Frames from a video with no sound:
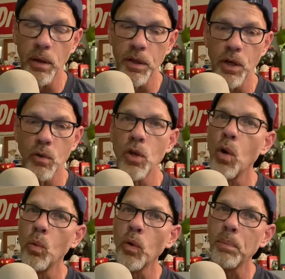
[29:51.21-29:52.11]
You know,
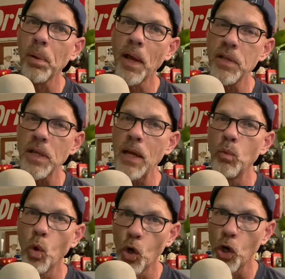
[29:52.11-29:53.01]
don't replace a
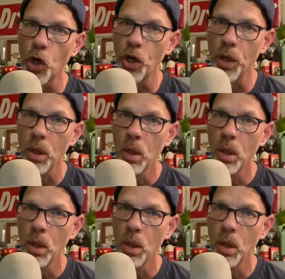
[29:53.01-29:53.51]
word